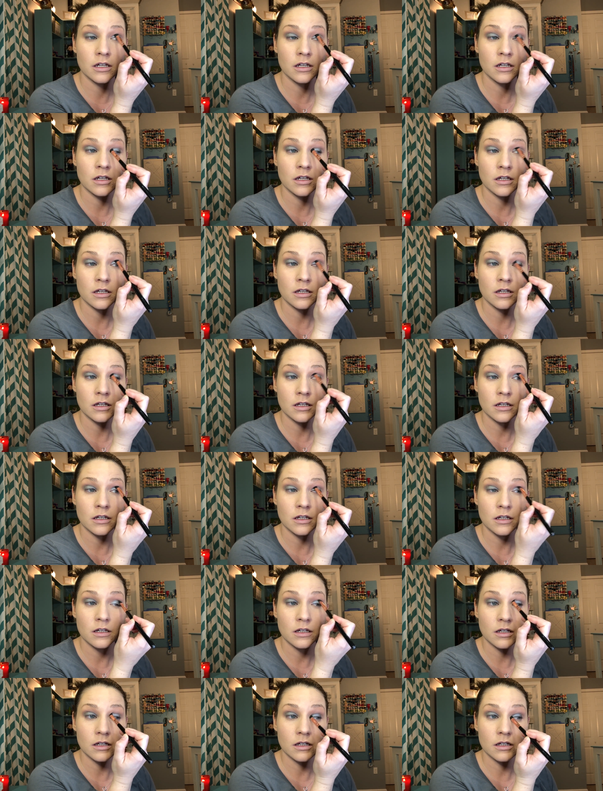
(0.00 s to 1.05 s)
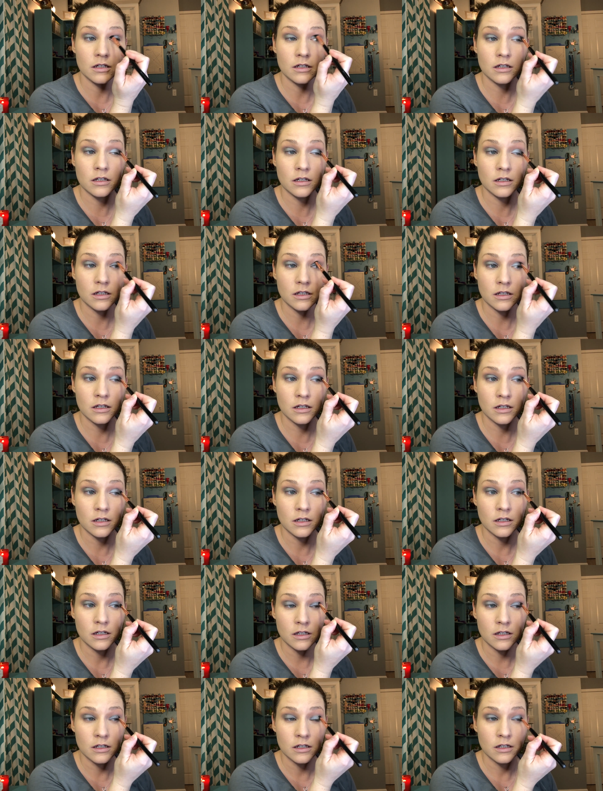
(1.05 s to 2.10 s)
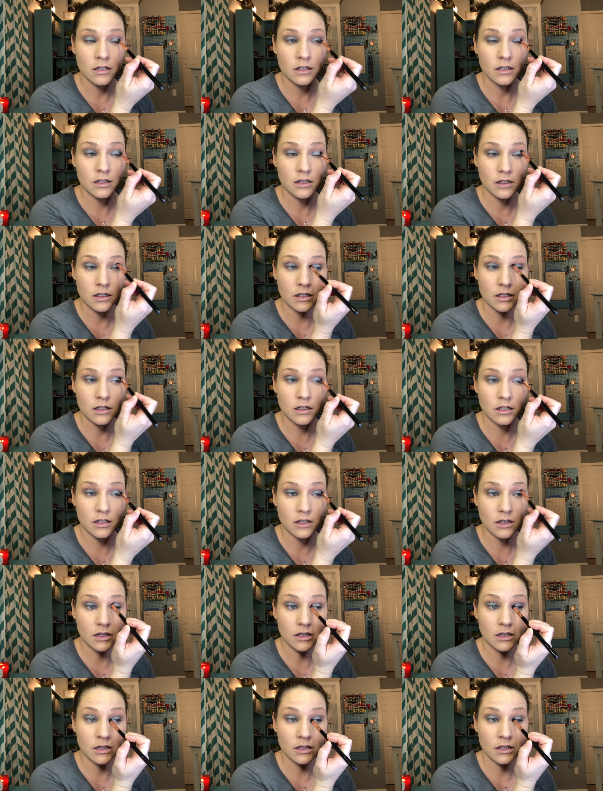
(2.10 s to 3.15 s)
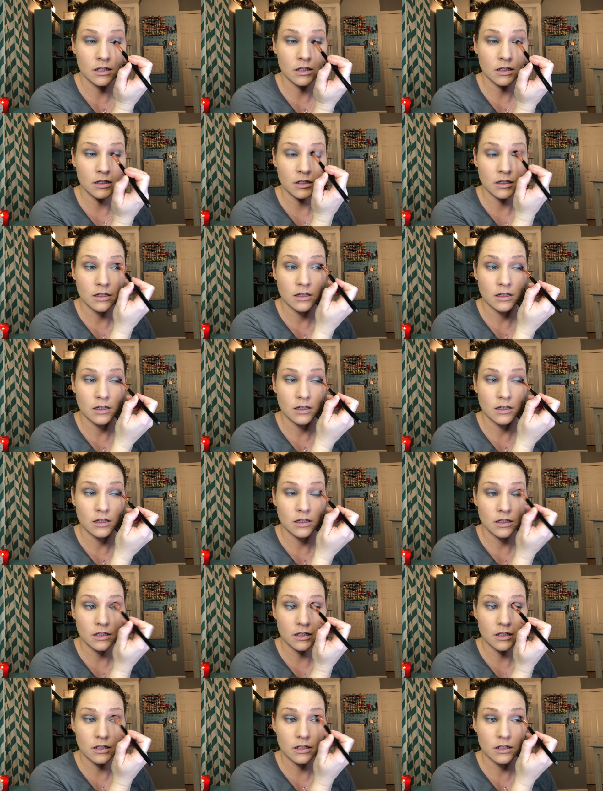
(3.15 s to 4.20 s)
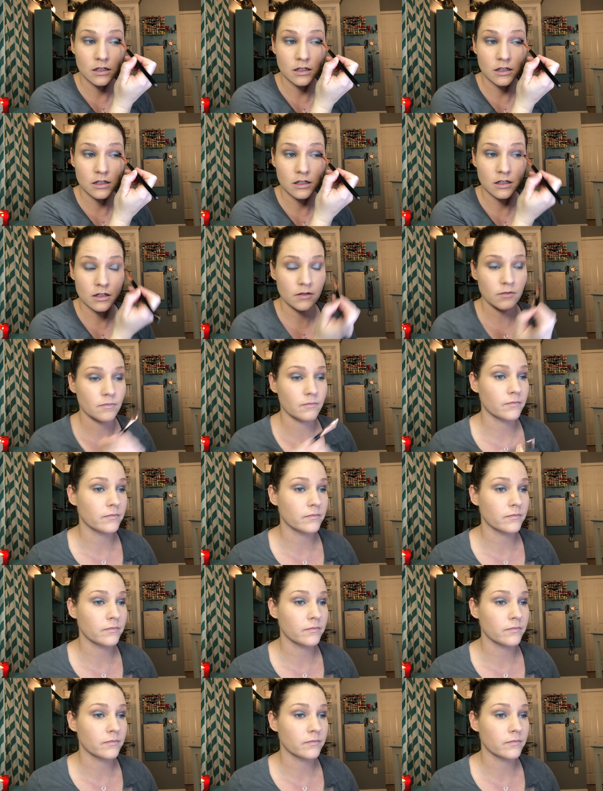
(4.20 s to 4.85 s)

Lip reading: (silence)